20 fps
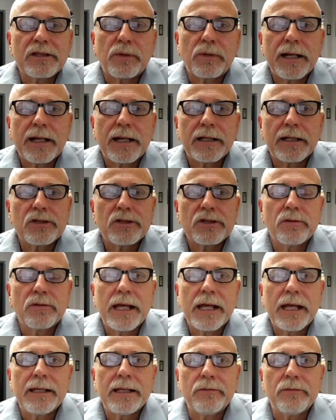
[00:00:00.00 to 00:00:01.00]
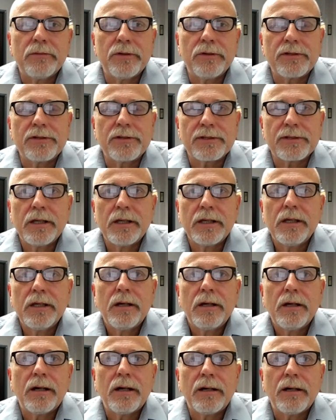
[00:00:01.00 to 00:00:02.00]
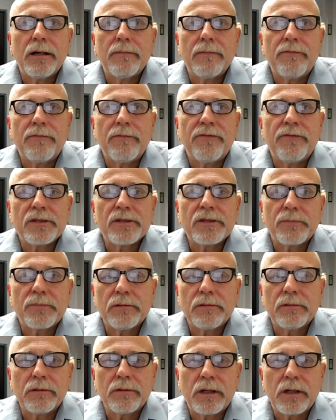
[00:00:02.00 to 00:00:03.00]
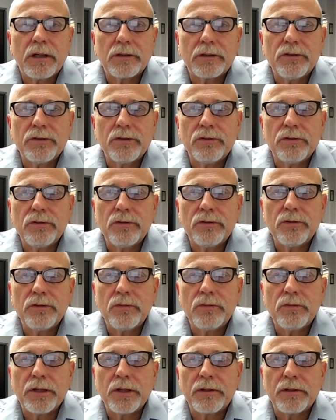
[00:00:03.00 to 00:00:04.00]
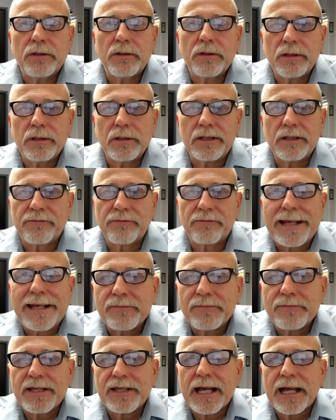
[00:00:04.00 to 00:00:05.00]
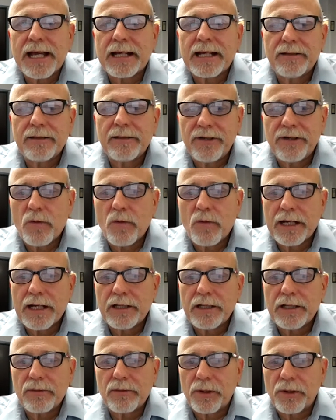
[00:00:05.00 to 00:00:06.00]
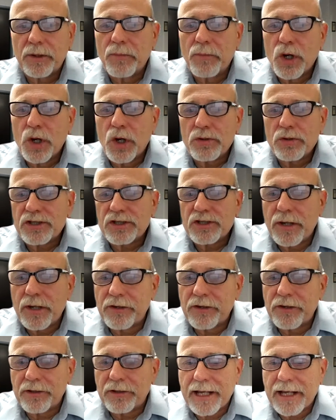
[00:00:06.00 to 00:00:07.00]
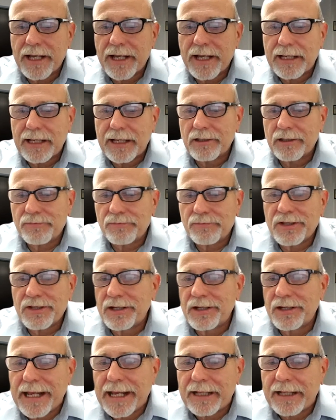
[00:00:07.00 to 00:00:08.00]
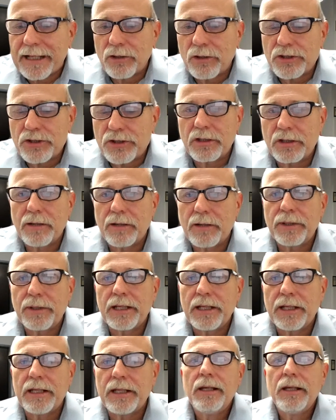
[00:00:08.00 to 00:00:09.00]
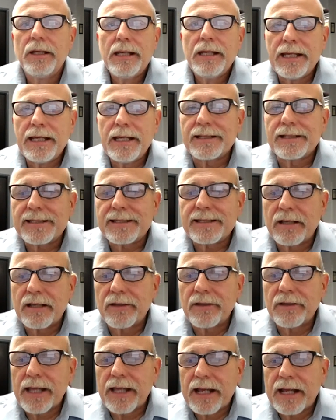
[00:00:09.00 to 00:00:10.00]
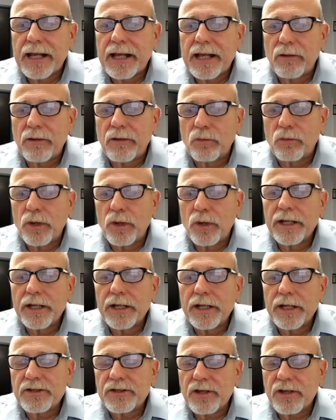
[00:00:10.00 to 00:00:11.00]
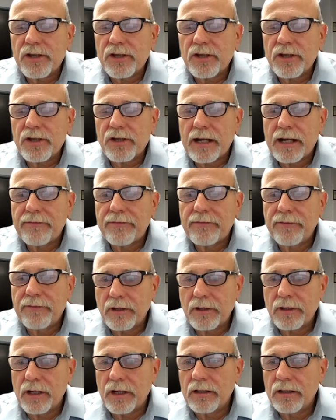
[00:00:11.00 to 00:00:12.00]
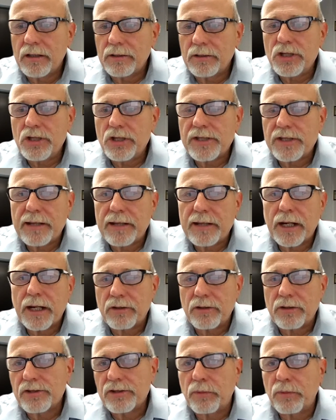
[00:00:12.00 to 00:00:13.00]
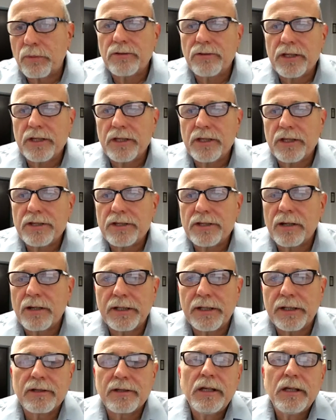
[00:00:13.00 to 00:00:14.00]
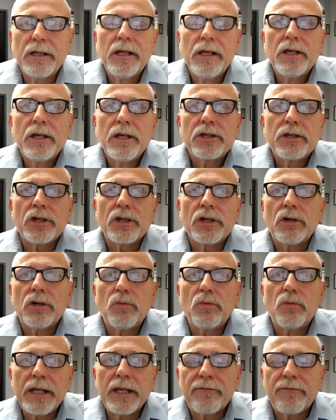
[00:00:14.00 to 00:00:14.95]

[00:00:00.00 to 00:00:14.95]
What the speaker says: this product so that it was feasible to put different names on it. If he wanted to promote some other technology, some suntan lotion company, he could sell that rights off to use their product to these companies.